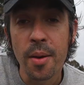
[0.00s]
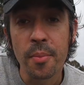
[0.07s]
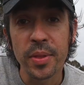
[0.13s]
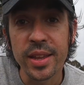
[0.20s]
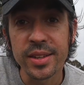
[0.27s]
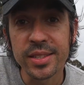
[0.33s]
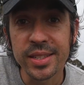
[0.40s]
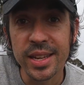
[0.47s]
But
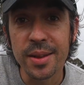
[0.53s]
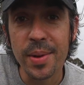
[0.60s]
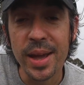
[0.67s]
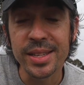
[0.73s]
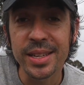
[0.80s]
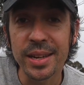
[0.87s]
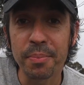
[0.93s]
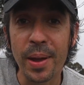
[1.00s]
then
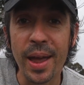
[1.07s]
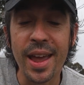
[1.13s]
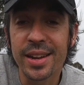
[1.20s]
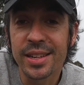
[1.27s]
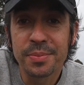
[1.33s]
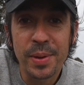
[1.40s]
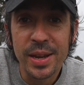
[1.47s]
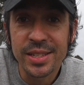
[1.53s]
cinematic pan
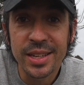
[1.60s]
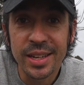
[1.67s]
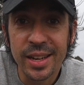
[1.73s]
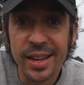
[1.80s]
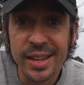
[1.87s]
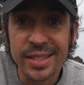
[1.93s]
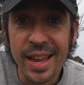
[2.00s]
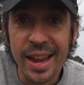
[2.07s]
is
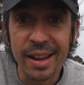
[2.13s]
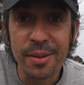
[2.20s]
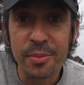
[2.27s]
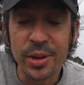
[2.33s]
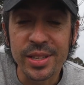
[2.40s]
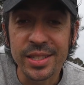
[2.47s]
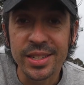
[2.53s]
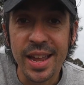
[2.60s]
basically exactly
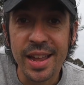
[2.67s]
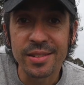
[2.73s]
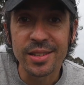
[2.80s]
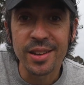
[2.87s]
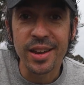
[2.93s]
what it sounds